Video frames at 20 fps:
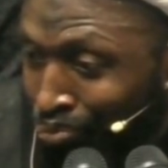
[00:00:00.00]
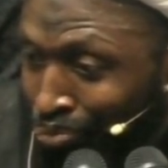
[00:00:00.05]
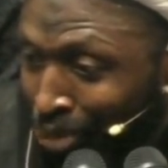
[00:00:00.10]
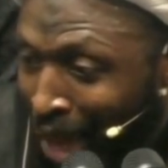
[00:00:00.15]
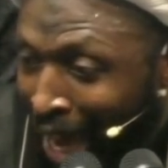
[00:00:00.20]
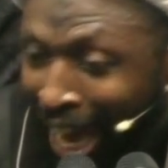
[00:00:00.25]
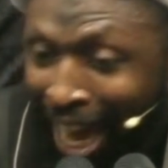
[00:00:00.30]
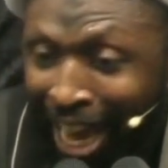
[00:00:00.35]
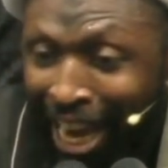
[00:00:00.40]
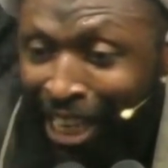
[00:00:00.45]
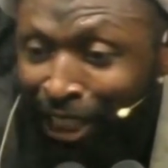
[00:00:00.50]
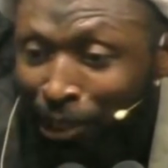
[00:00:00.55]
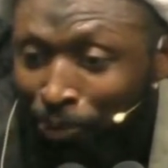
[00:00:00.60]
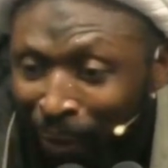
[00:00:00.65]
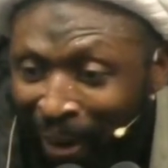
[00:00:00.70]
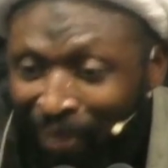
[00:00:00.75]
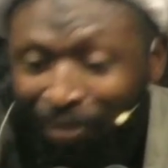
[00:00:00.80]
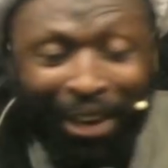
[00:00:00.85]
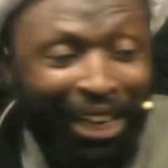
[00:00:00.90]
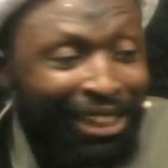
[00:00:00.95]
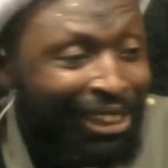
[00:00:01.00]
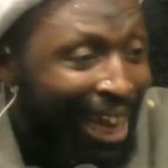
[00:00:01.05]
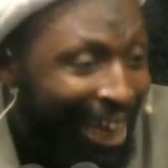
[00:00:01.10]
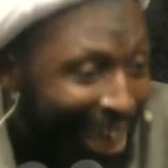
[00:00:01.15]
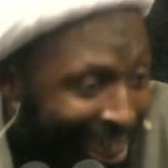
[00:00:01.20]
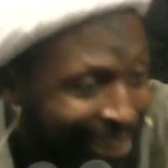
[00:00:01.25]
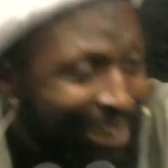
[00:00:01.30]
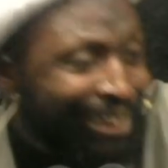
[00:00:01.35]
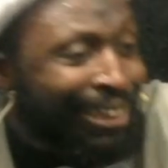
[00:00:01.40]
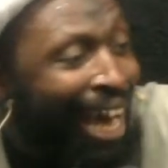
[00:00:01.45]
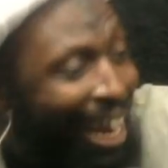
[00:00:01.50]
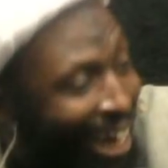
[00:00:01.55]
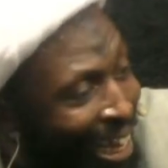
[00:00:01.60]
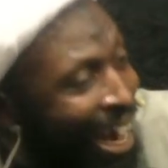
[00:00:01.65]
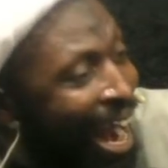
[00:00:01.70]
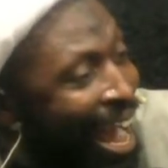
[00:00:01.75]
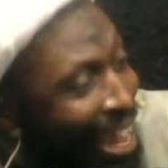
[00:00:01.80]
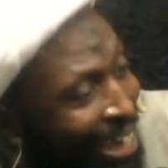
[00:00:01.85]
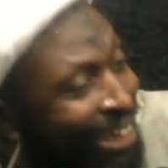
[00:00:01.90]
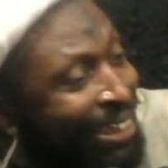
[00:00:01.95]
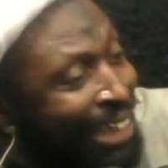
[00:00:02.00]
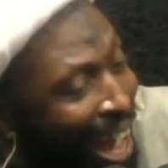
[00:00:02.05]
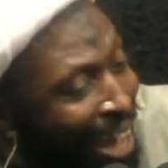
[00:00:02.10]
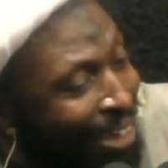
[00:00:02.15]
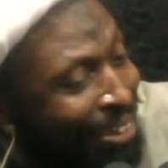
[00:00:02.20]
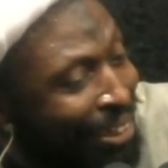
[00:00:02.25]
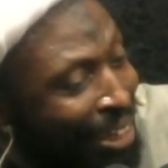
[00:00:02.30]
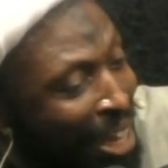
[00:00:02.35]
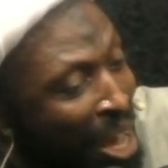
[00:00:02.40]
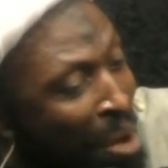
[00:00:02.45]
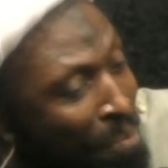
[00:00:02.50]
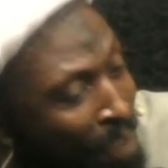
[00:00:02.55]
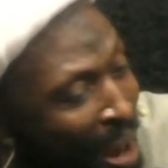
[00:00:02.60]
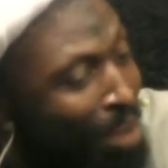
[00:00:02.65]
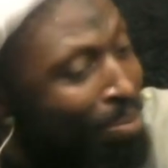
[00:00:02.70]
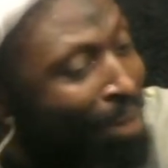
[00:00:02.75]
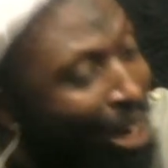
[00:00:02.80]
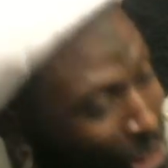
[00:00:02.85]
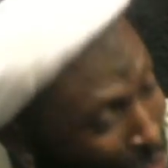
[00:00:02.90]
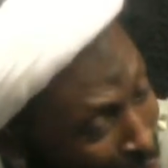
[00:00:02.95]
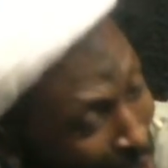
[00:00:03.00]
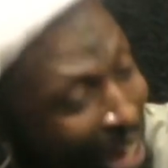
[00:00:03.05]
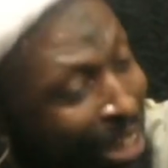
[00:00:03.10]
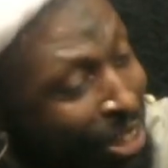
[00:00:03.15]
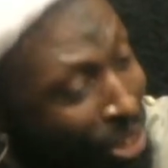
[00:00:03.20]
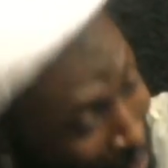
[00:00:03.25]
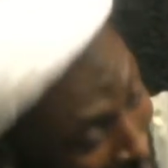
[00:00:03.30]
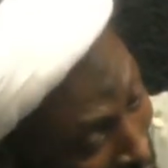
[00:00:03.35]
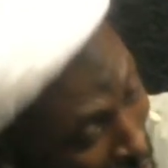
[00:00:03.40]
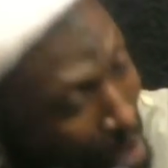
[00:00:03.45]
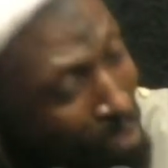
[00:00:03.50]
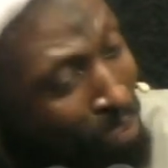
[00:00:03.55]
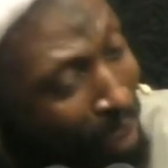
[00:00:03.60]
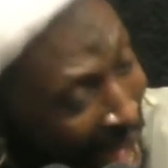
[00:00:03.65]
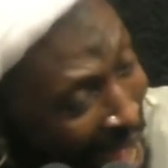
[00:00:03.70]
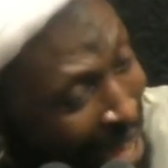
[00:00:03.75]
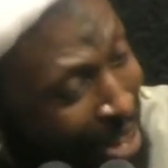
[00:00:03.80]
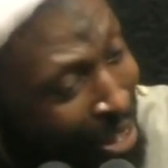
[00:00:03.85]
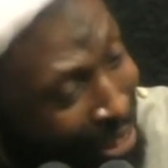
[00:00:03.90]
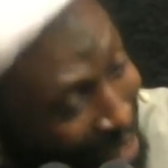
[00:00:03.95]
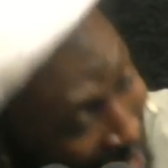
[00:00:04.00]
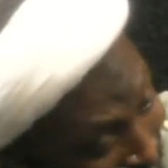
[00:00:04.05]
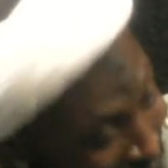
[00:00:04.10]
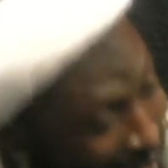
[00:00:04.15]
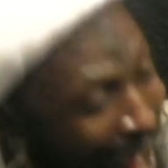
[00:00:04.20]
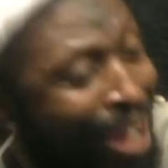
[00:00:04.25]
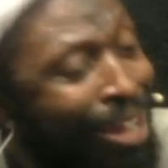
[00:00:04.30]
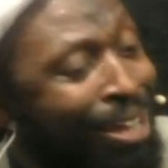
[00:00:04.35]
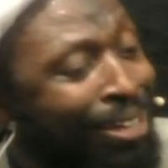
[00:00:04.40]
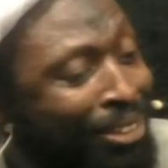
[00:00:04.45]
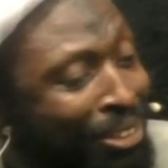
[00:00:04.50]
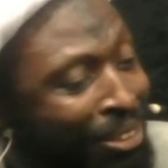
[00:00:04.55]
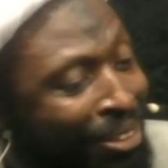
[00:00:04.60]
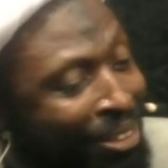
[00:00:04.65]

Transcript: Irrespective of the challenges that Iraqis have, but majority of the companions are Iraqis.